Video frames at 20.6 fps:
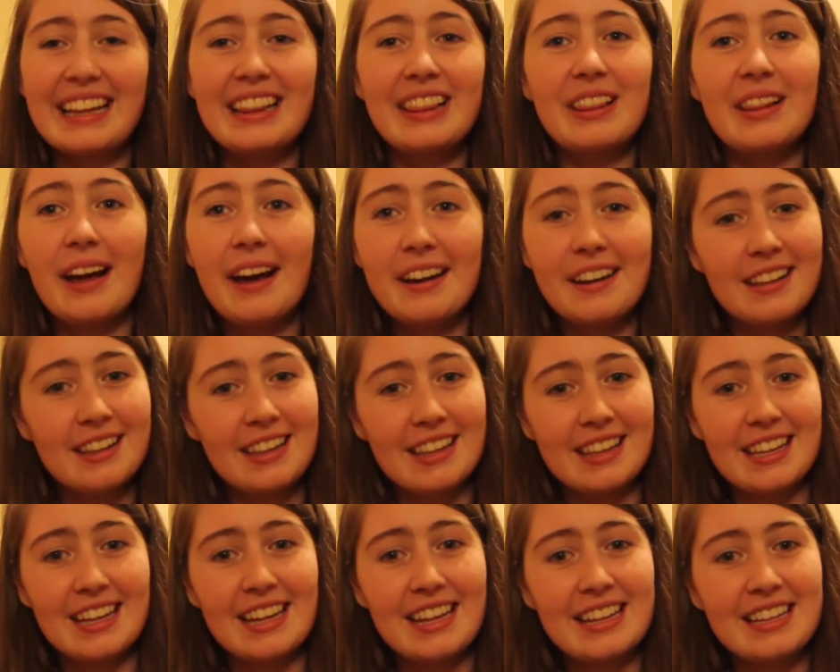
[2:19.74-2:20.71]
A lot of the
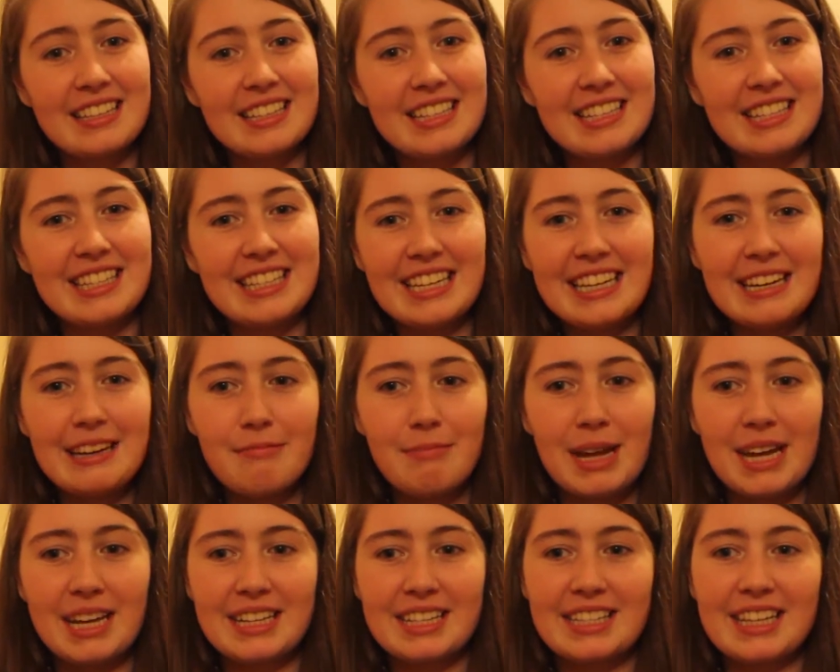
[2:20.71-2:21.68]
things didn't
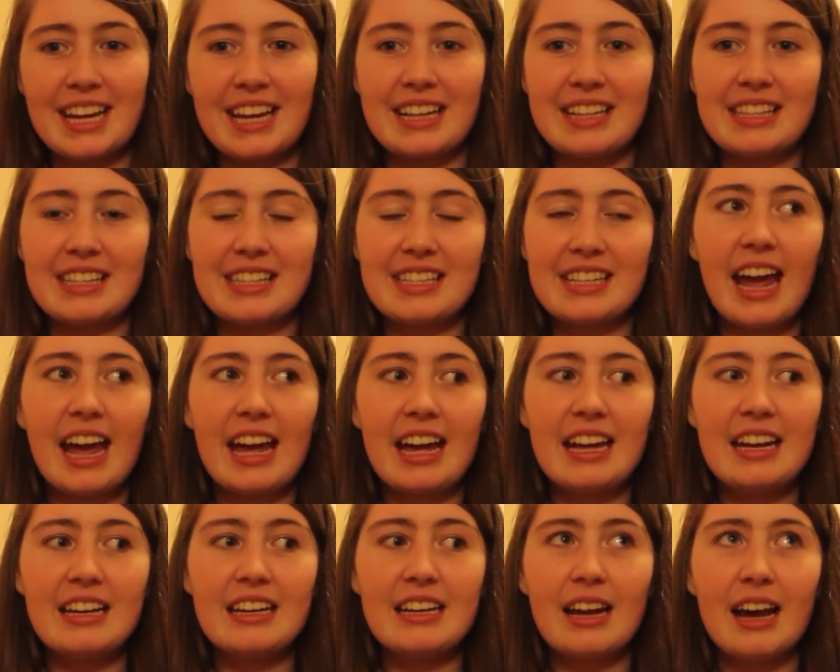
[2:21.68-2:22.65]
make sense.
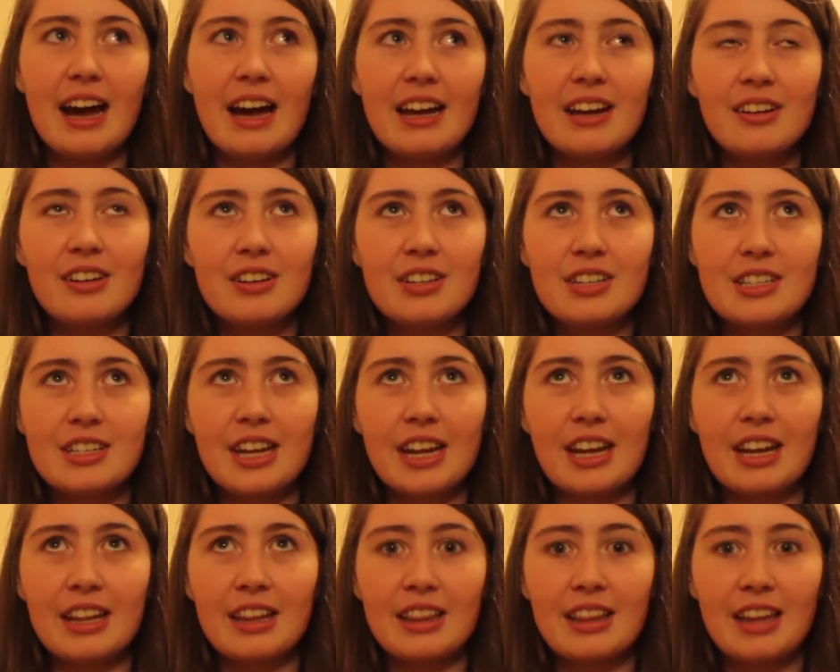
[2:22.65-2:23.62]
And I
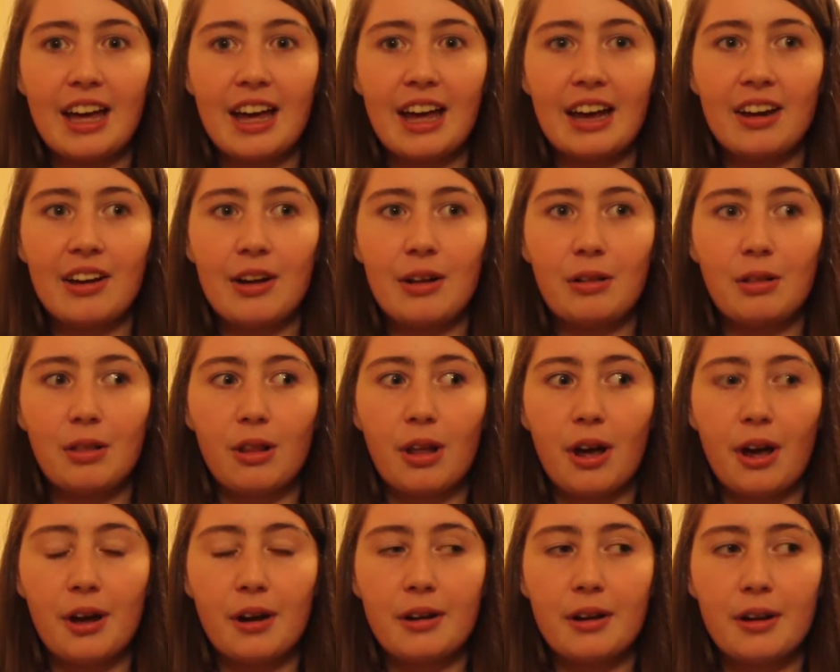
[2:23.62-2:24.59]
understand that a
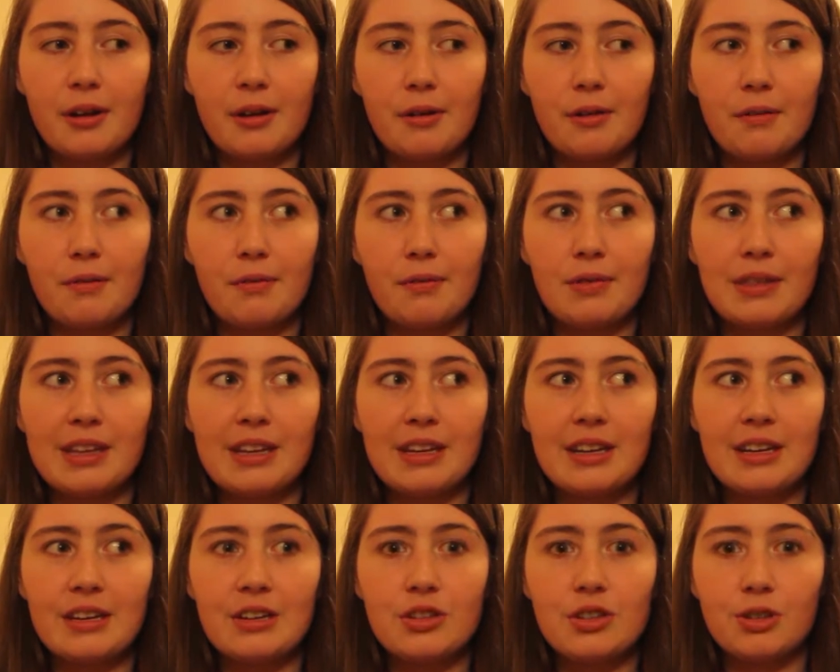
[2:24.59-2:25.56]
lot of
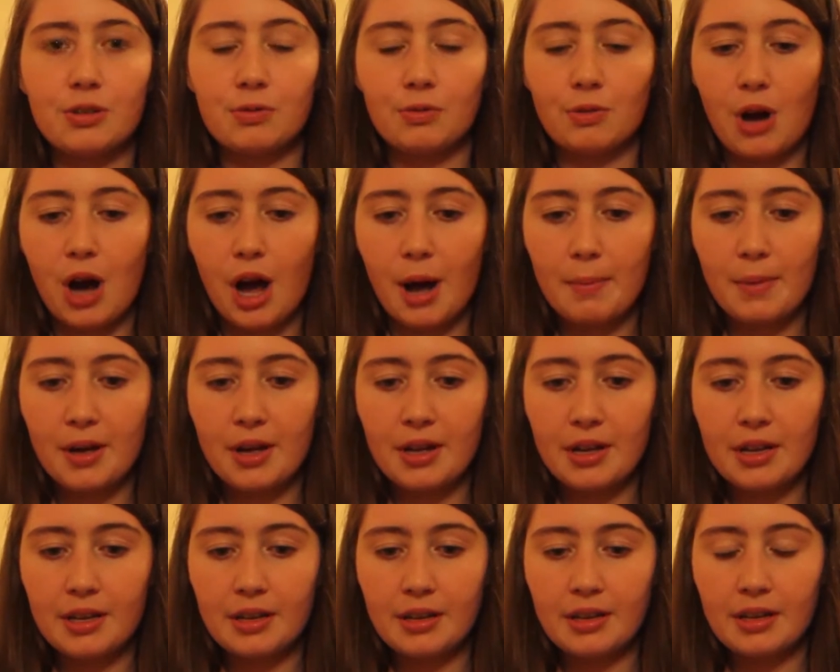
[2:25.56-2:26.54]
the
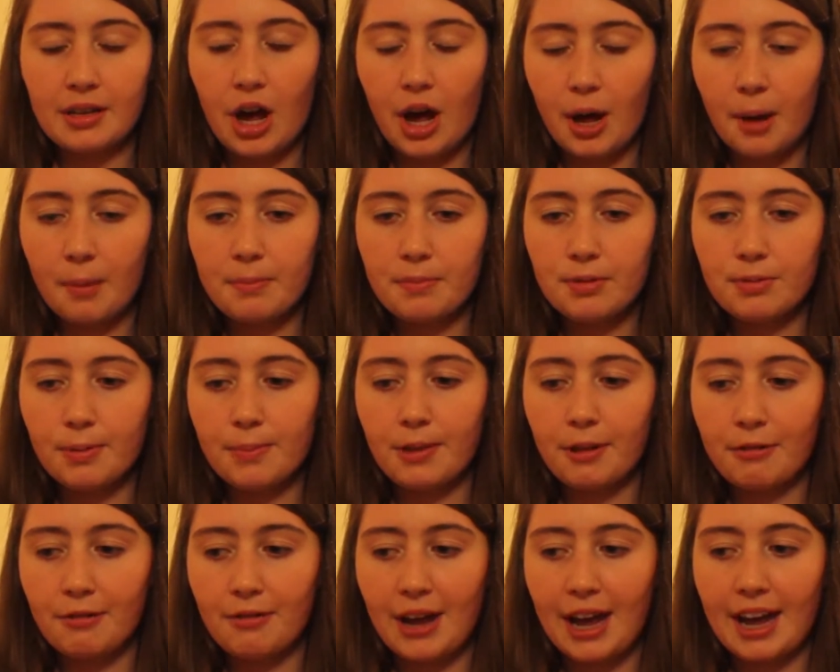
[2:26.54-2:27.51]
drama comes from
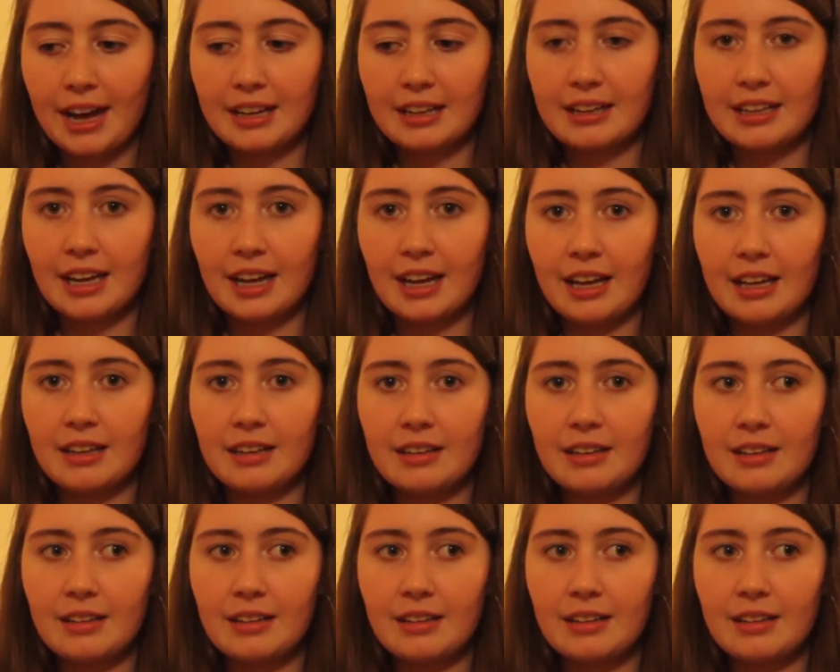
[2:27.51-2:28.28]
the fact that